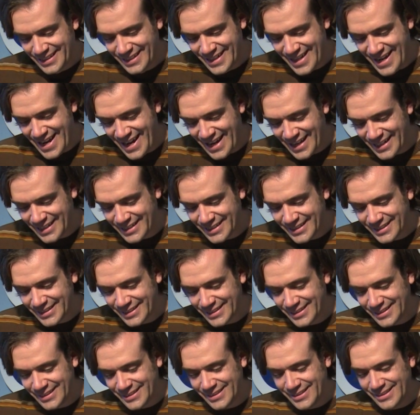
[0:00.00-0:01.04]

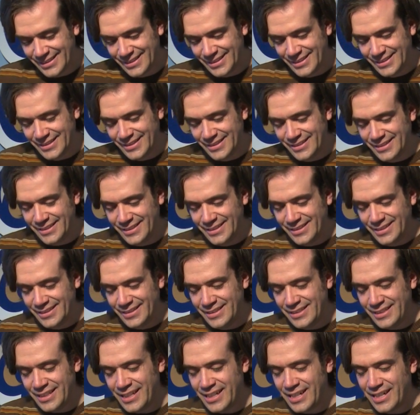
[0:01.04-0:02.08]
and
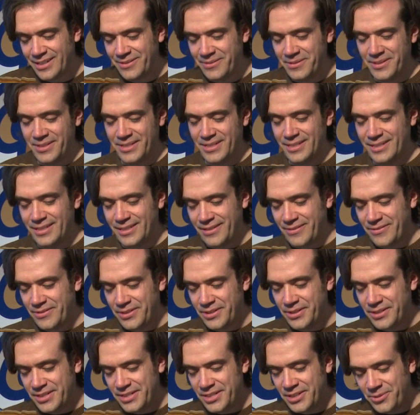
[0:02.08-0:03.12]
yeah, it was after
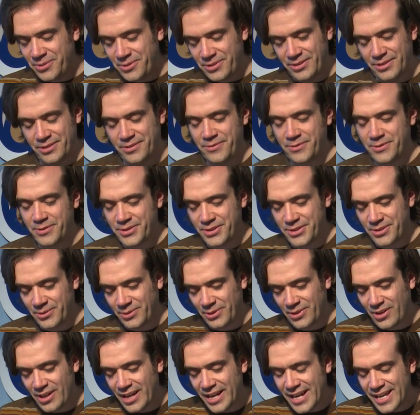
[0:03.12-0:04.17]
you deal with this for so
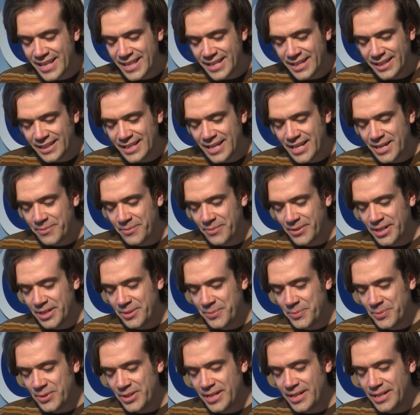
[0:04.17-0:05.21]
long, and I think that
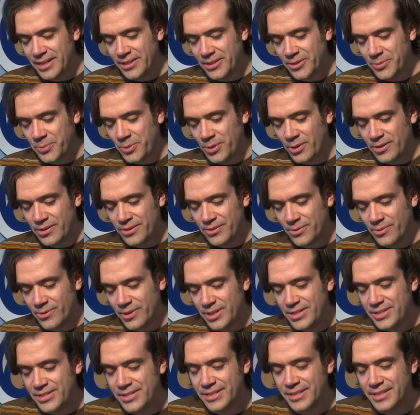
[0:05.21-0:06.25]
might be you know part of the
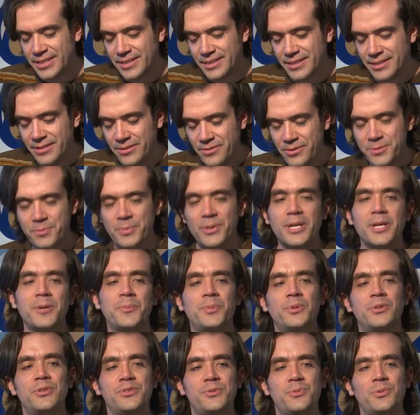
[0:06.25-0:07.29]
reason that the
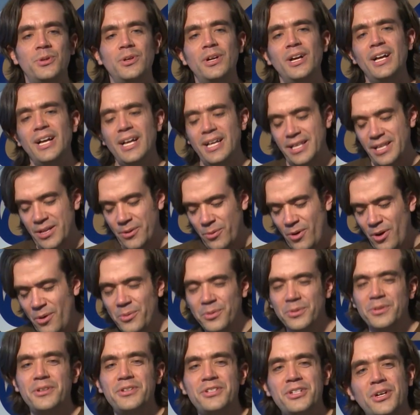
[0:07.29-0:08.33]
newspapers were they wrote
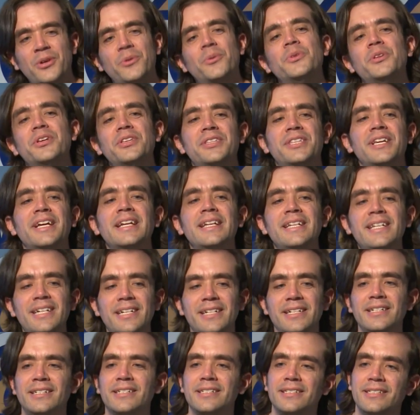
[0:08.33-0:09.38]
in the tone that they
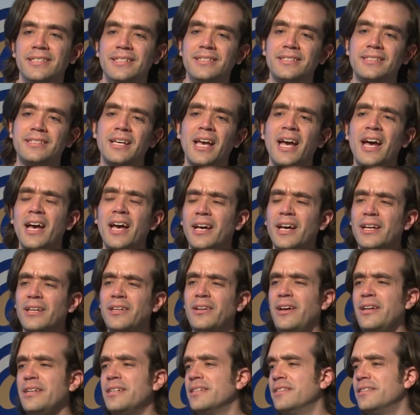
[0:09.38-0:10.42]
did because these you
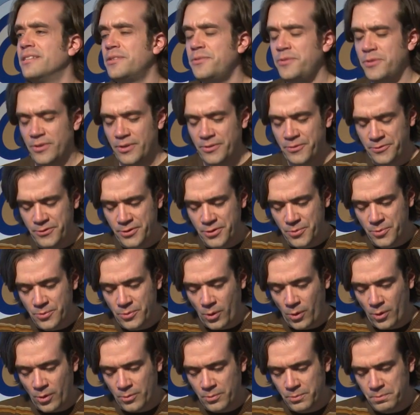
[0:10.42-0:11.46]
know I did this for a few
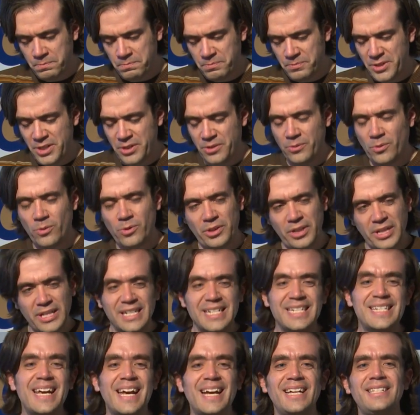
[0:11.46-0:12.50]
or you know really
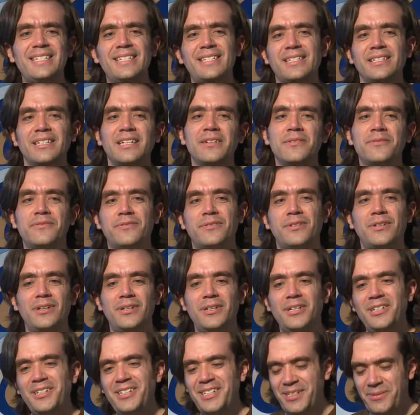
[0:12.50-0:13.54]
intensely
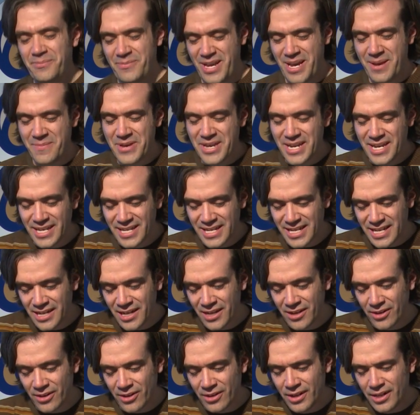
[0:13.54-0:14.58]
for you know, maybe a
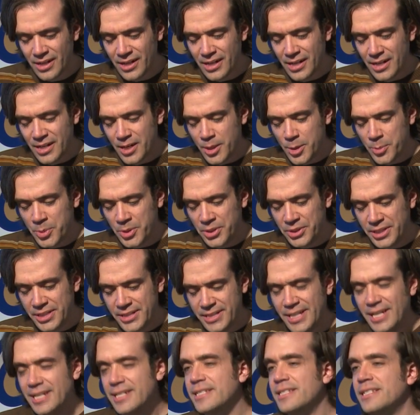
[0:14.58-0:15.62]
year, but these
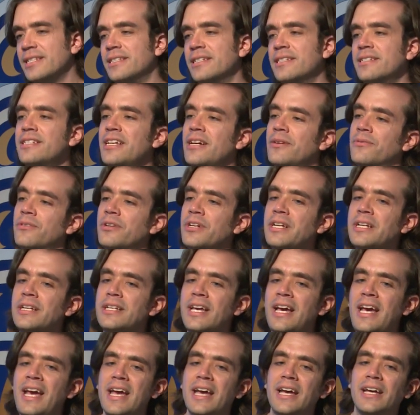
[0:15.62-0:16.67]
guys did this every
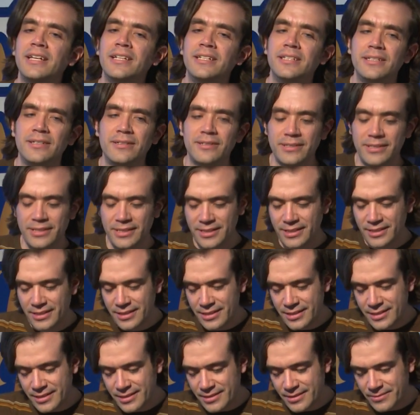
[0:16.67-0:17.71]
day, and there's
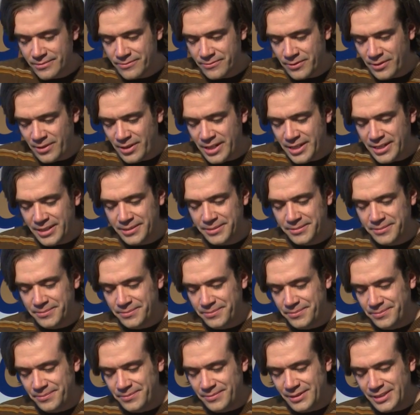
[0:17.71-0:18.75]
this very
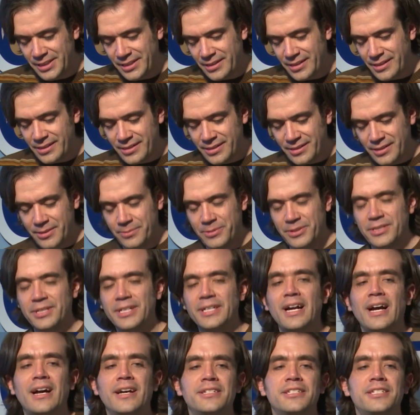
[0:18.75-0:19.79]
you know I talked about the
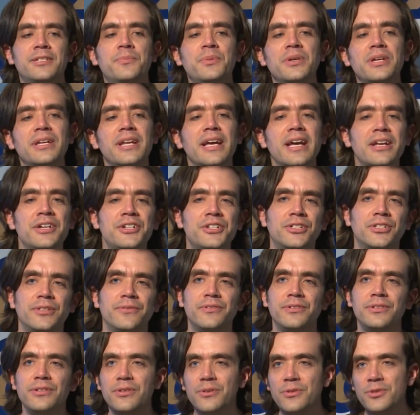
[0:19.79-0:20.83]
gossipy nature of
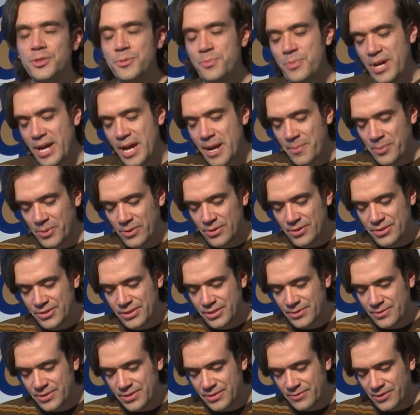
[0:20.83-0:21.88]
the newspapers, and
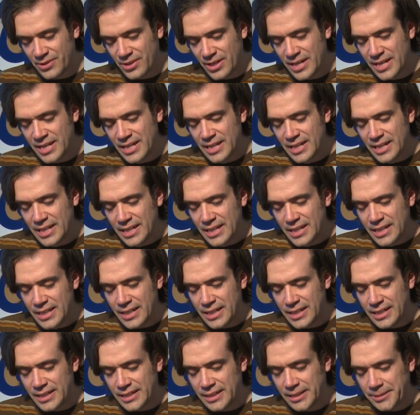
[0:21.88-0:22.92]
there was a very
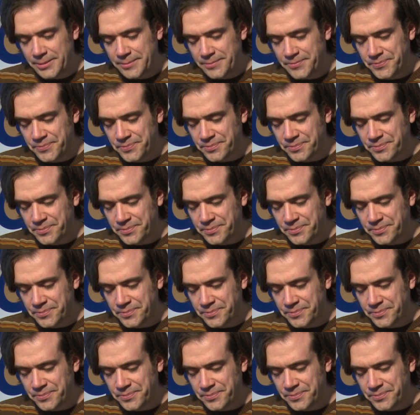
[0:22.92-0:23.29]
um,